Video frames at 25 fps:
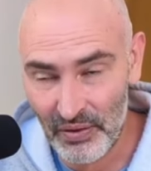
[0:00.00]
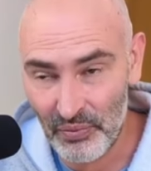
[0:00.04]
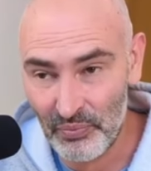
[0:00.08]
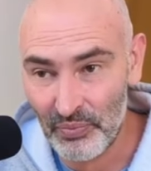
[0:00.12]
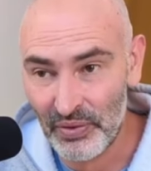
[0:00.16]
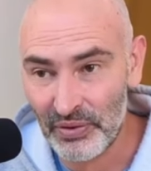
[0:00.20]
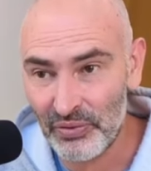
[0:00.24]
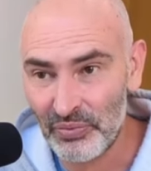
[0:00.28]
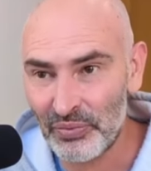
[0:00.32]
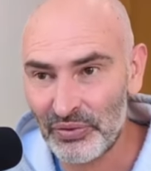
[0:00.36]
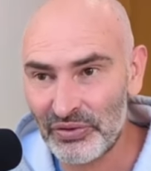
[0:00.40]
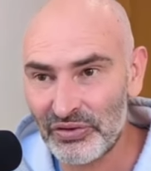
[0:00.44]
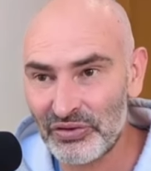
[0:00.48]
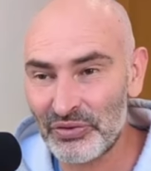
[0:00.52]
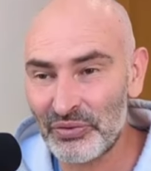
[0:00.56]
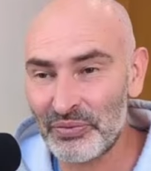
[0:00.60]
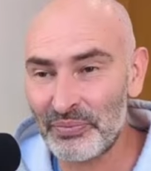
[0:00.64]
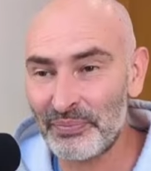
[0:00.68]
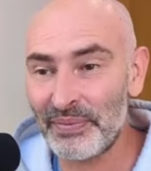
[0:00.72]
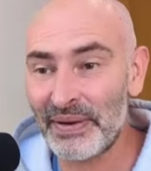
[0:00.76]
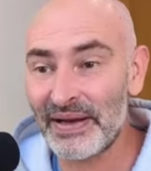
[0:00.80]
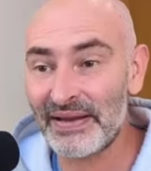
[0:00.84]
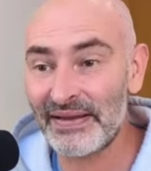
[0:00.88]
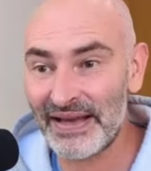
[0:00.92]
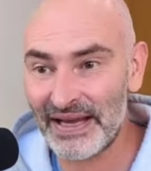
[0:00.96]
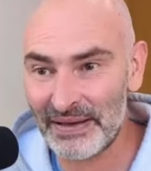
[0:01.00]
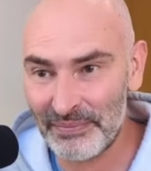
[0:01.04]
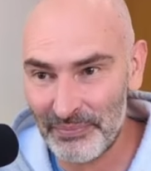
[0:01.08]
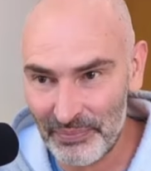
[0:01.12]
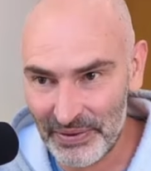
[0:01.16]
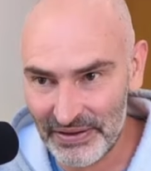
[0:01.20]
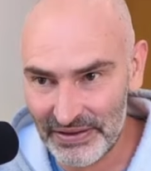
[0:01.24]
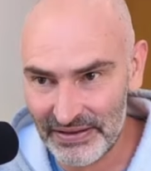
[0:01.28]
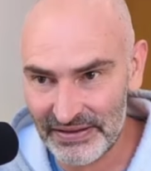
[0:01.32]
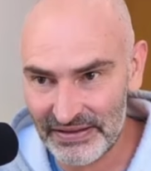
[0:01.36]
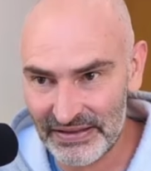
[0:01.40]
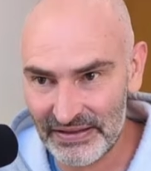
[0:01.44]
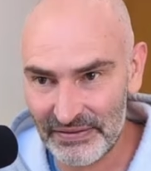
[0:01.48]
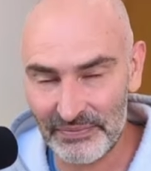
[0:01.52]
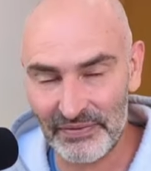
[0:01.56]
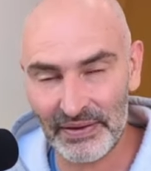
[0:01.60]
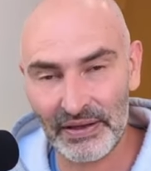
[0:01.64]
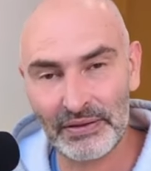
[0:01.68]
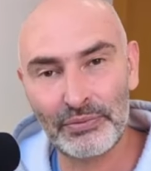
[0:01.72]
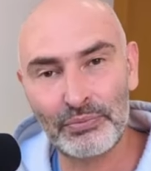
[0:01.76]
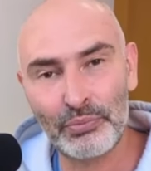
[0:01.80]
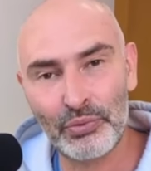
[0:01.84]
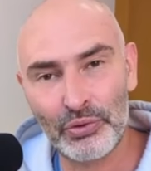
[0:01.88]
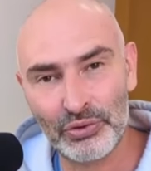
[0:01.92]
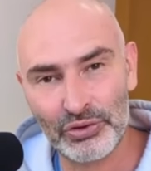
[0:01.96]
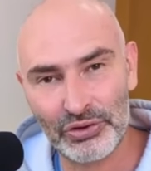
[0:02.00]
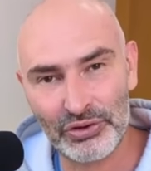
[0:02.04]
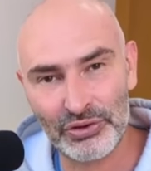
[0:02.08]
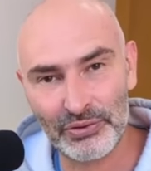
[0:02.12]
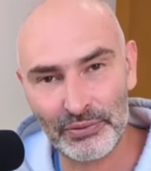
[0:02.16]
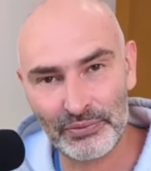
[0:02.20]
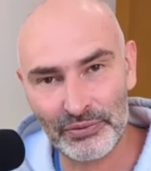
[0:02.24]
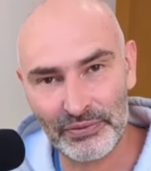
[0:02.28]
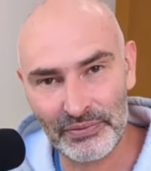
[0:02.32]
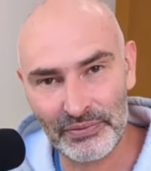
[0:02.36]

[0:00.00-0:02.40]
which will soon be attacked by the c5 push.